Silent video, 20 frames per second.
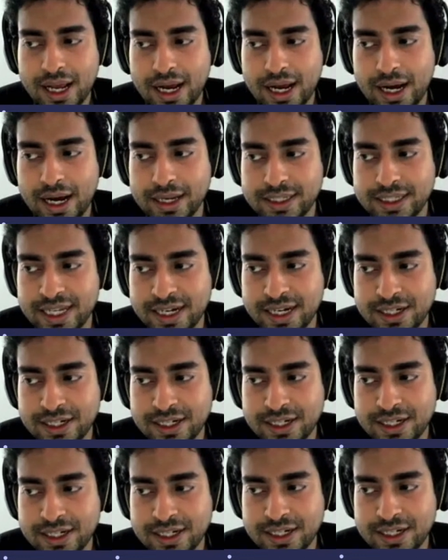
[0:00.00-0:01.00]
a send
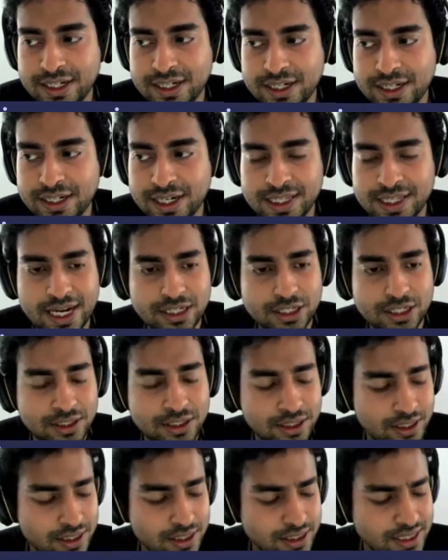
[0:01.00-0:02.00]
transaction
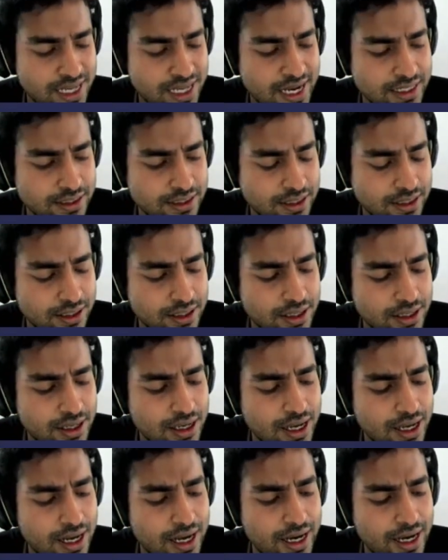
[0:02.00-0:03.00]
that
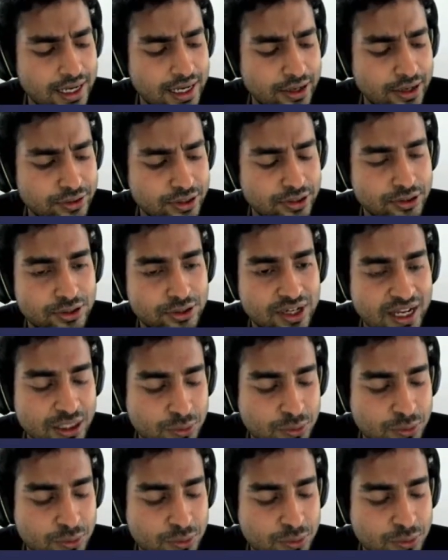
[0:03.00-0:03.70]
allows you to transfer